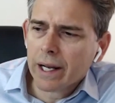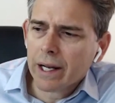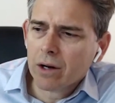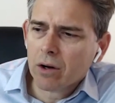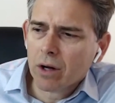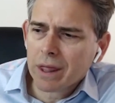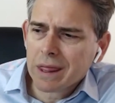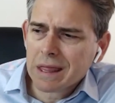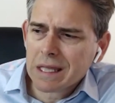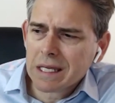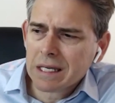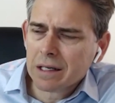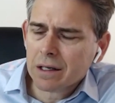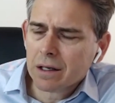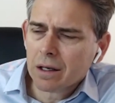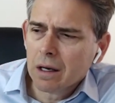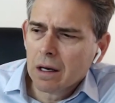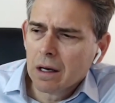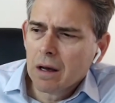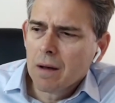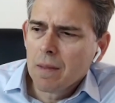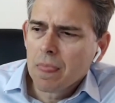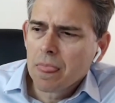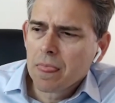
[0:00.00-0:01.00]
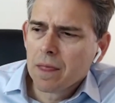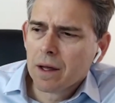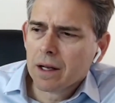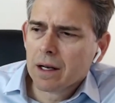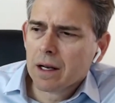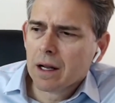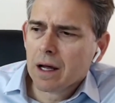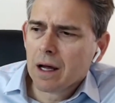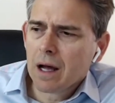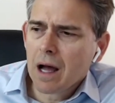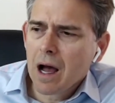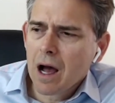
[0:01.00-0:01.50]
And I think
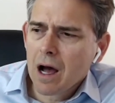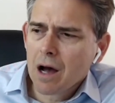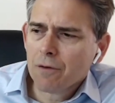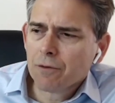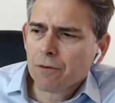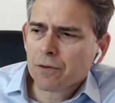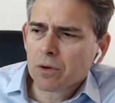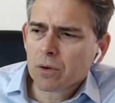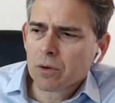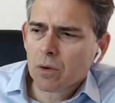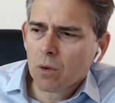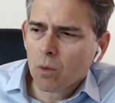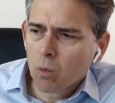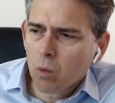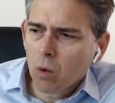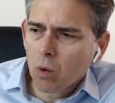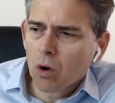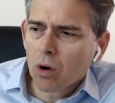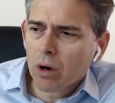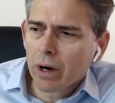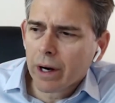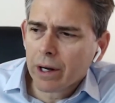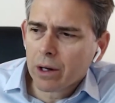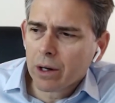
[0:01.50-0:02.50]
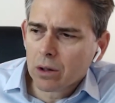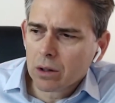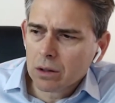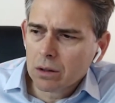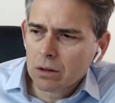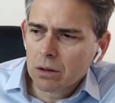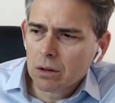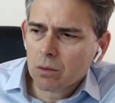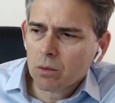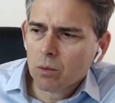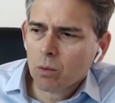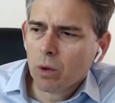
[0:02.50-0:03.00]
that after a
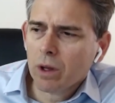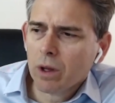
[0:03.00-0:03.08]
while,